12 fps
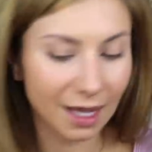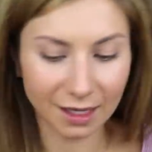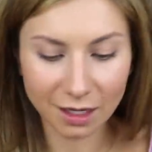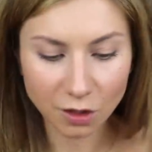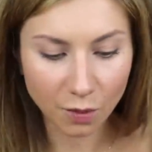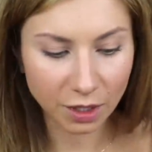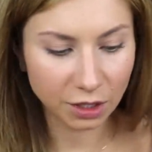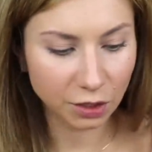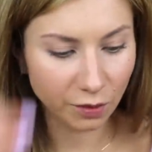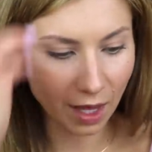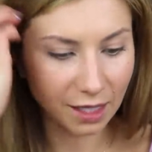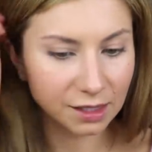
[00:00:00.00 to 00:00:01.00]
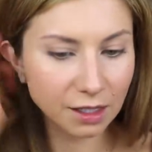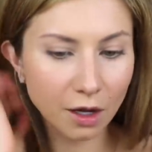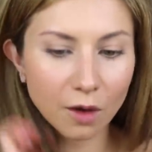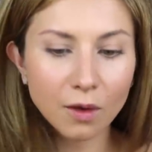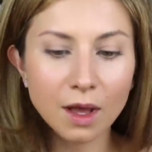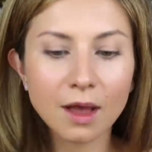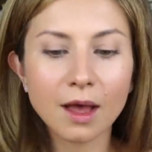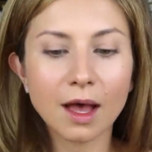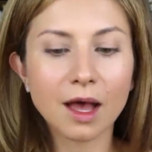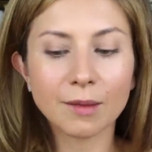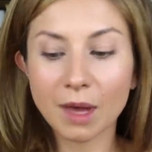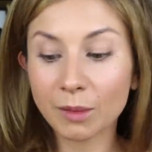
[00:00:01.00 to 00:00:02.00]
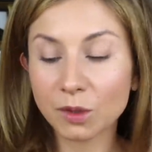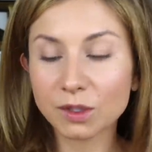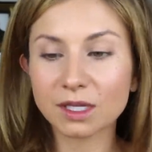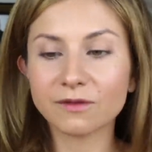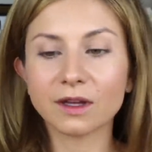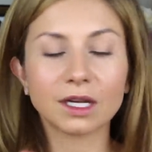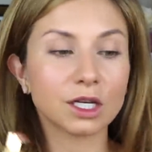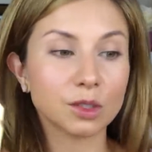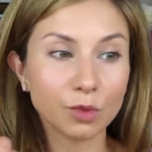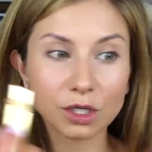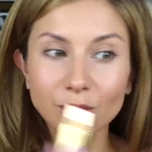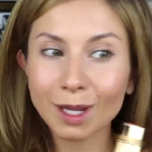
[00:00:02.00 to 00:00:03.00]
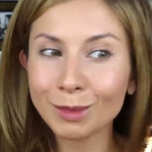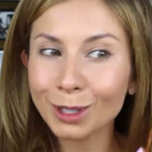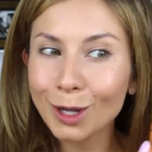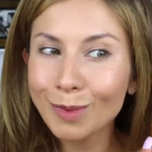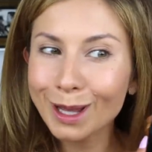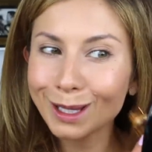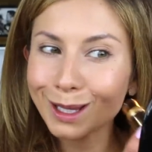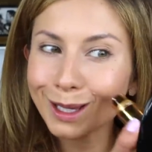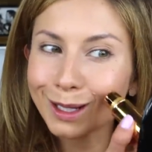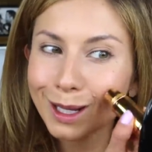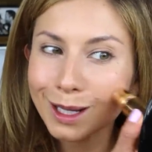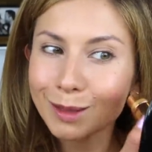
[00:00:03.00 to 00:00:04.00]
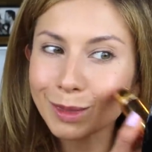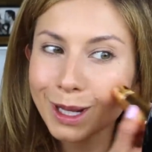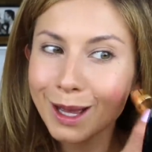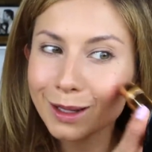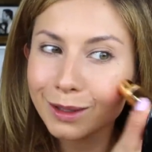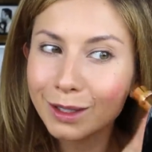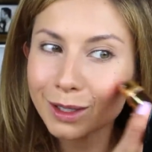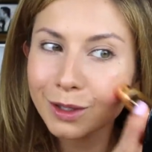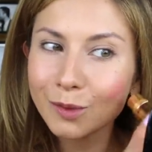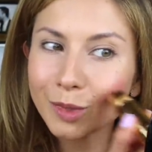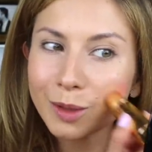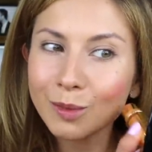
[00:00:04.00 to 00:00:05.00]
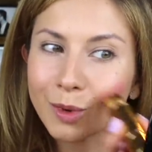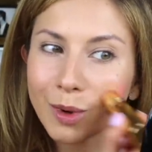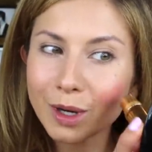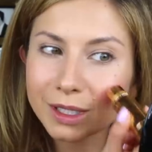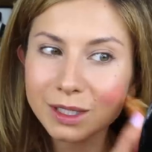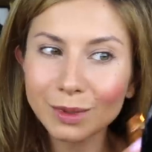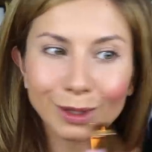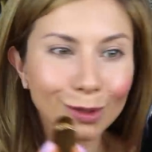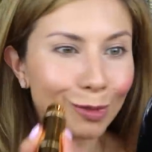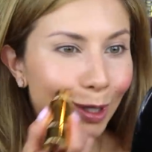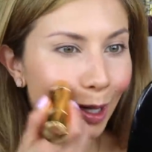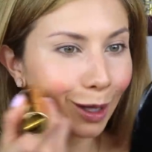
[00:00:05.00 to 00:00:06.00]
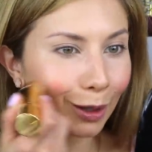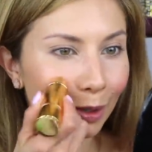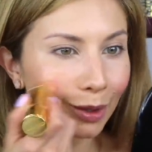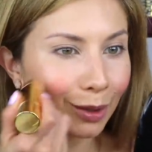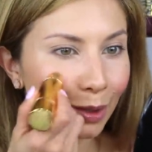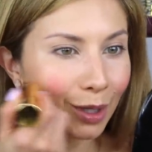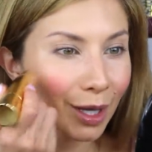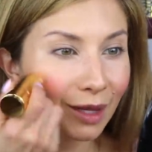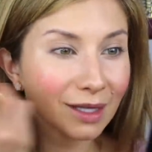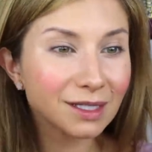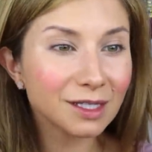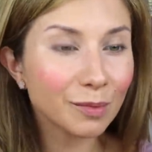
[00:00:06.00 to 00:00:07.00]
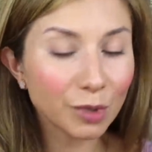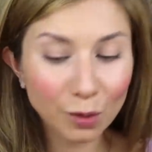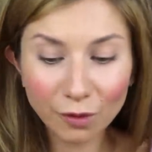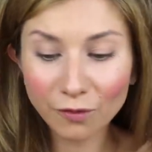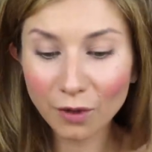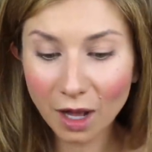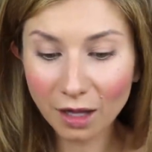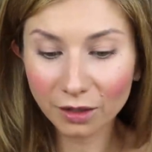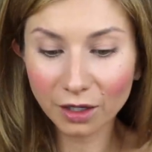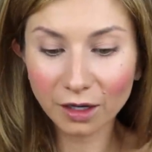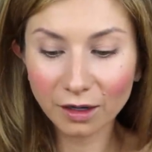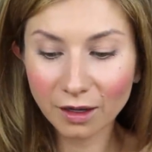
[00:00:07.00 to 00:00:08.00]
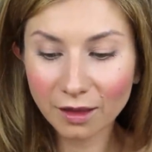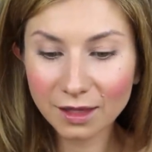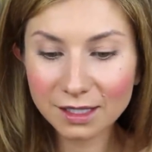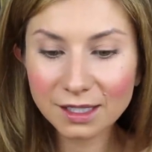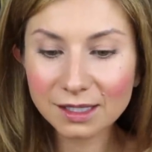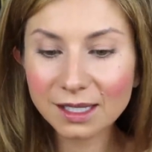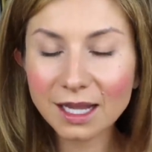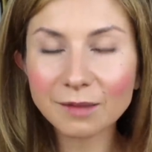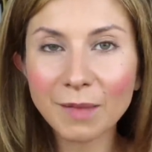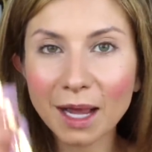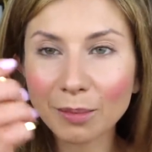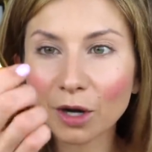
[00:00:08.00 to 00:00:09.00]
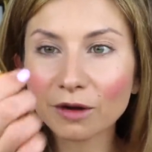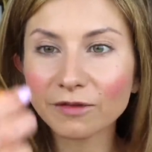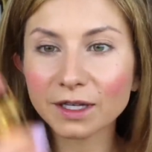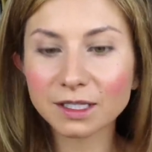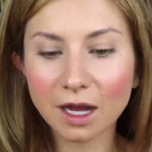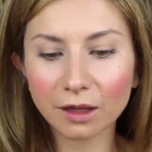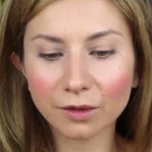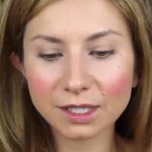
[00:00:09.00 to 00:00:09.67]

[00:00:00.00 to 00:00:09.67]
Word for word: And I don't wanna do that. So um, I'm using the foundation brush. Okay, I'm gonna go back in and I'm gonna add a little bit more because I want a little more color. This is a beautiful color. This is like my perfect color.